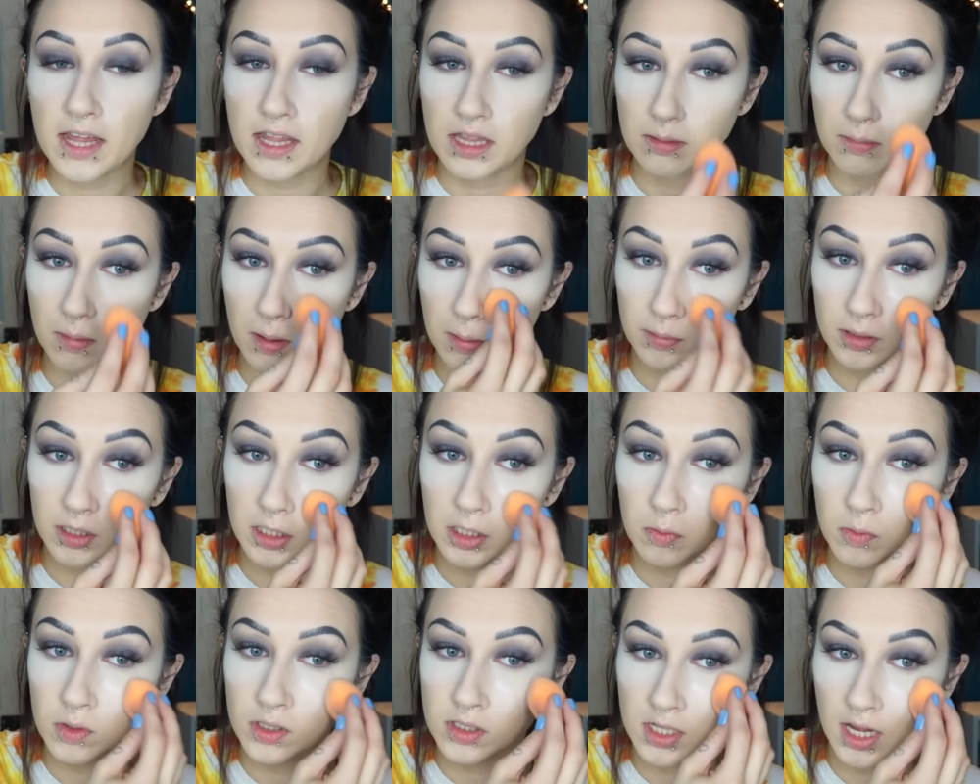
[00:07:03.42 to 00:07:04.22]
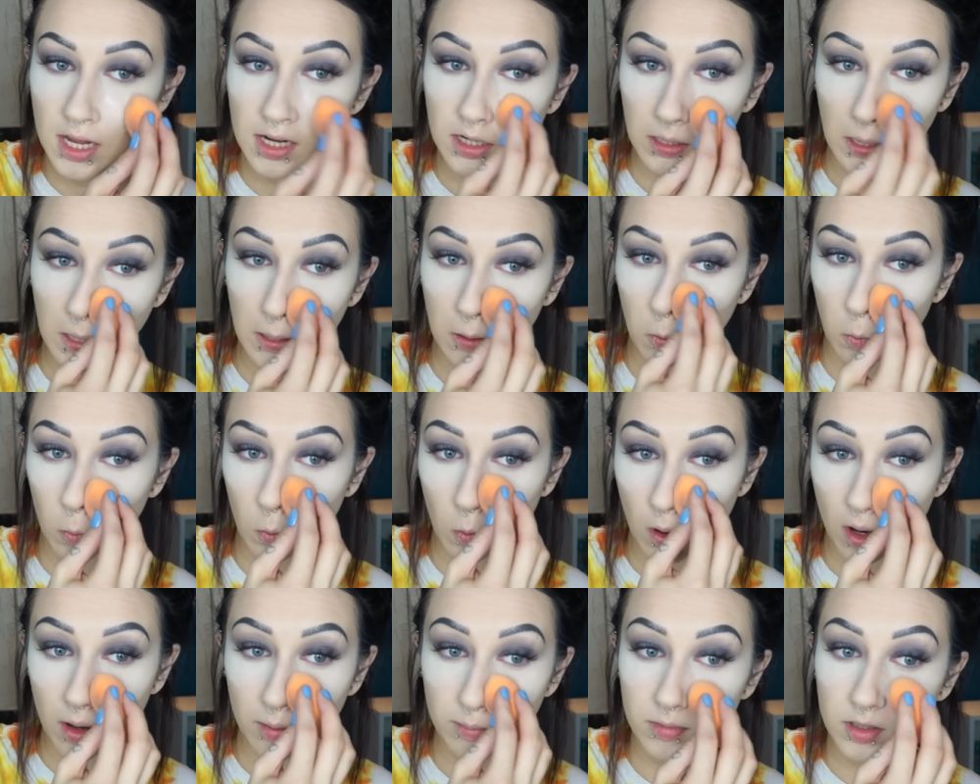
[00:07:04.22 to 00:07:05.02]
Maybelline ones, I had to like
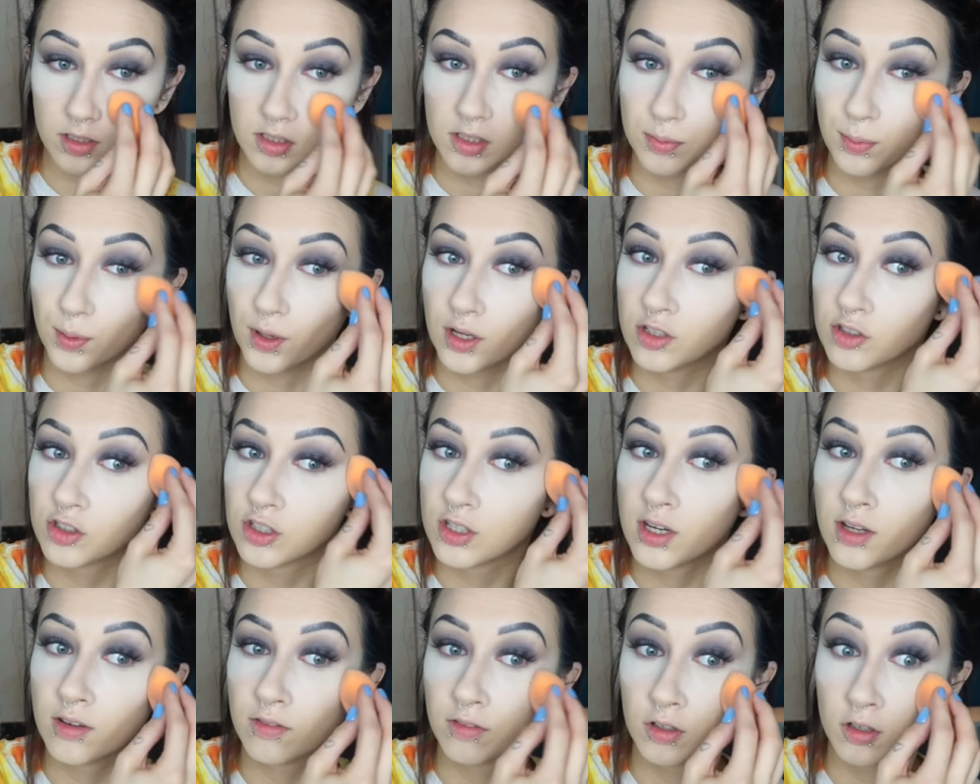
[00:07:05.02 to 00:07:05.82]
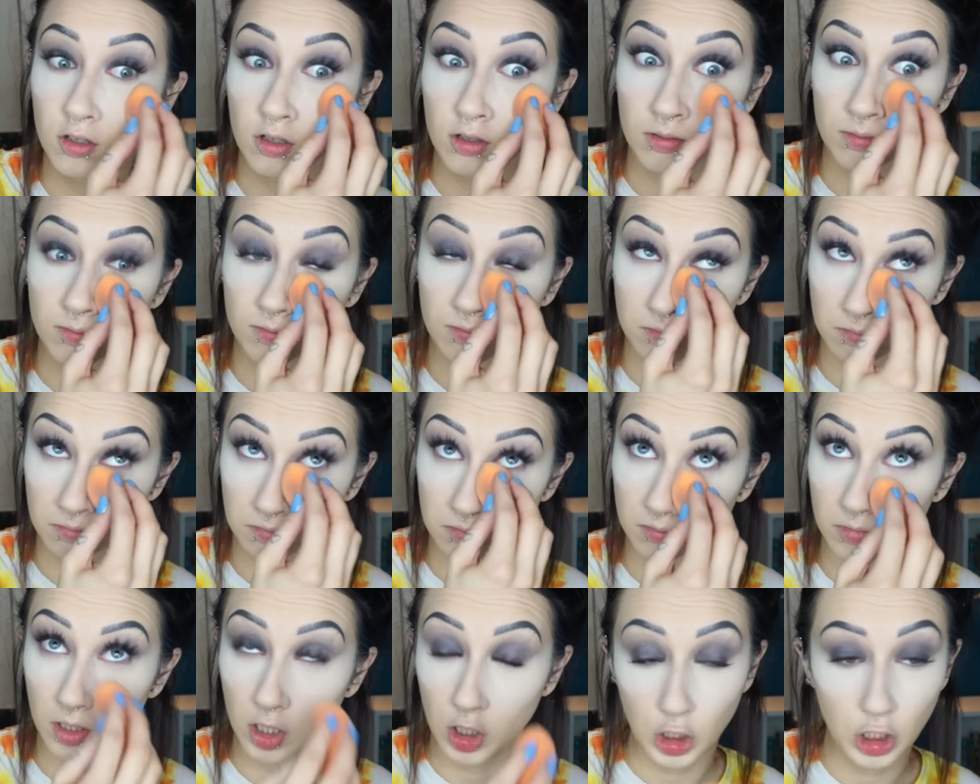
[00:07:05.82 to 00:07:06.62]
rub the sponge in it for
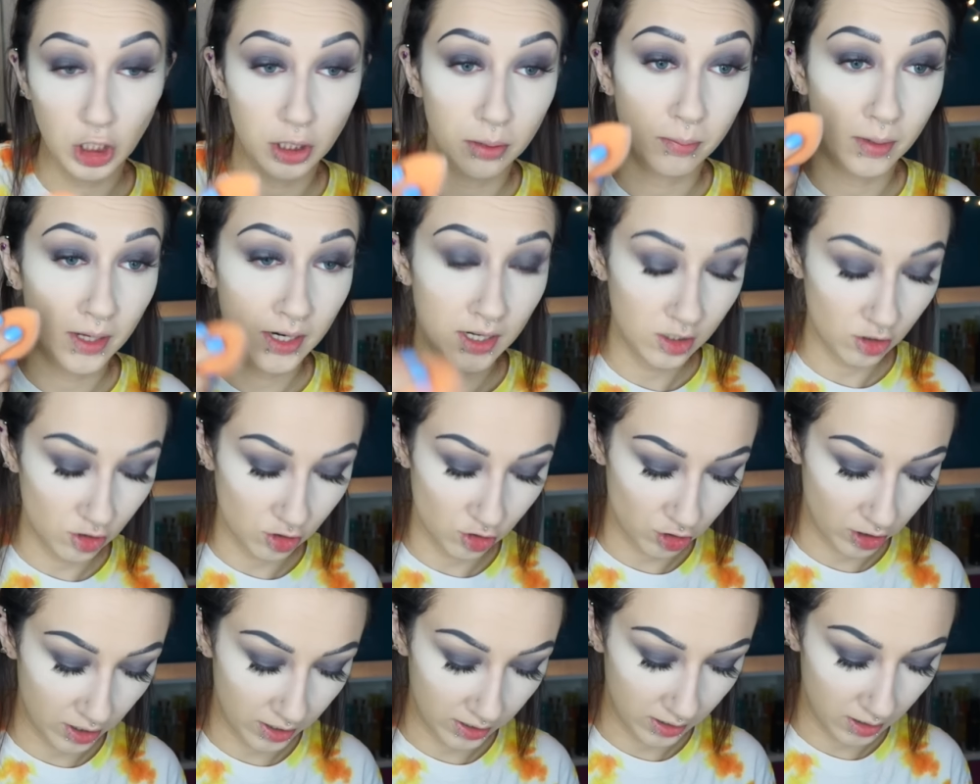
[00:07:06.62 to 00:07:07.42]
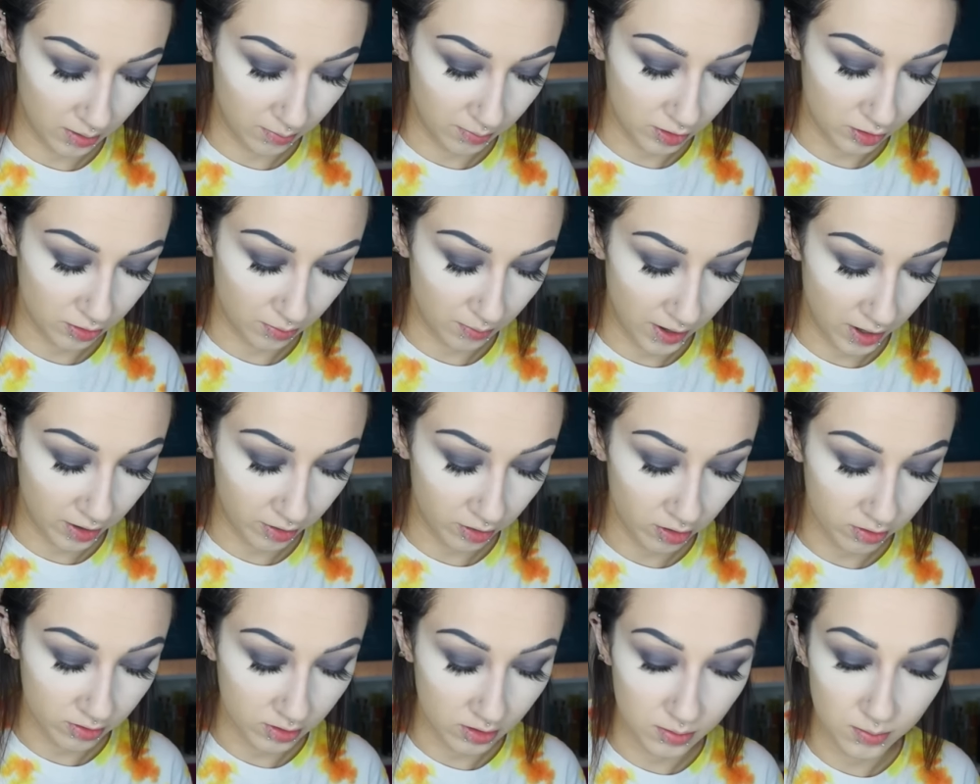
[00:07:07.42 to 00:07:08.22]
a good minute to try to get a bunch of
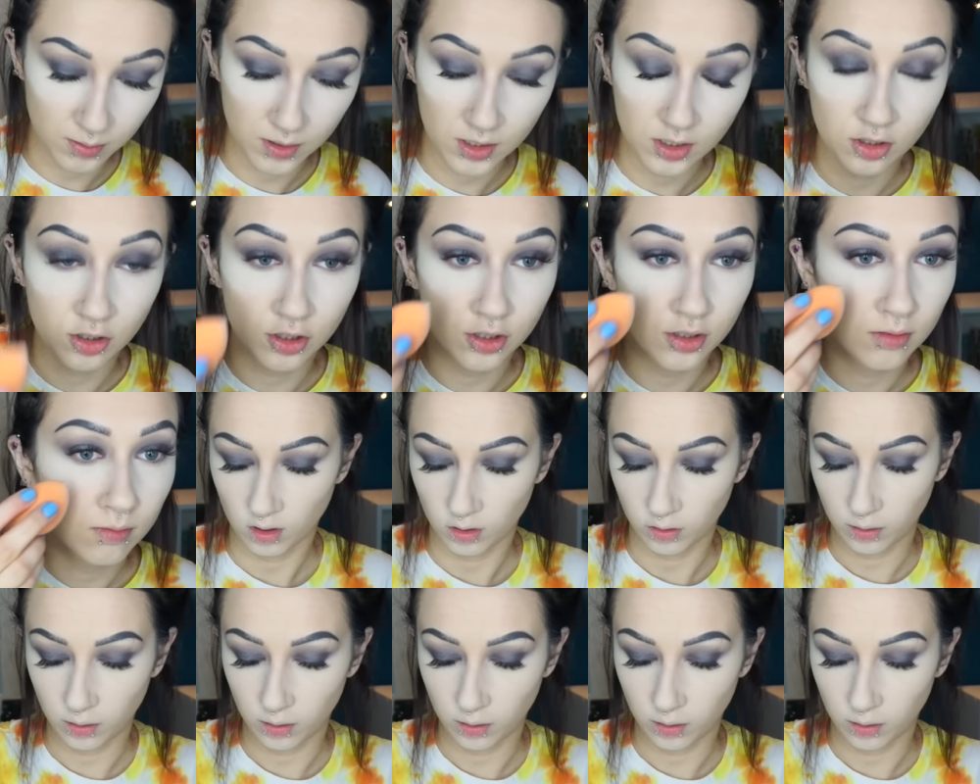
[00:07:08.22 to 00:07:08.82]
powder on the sponge.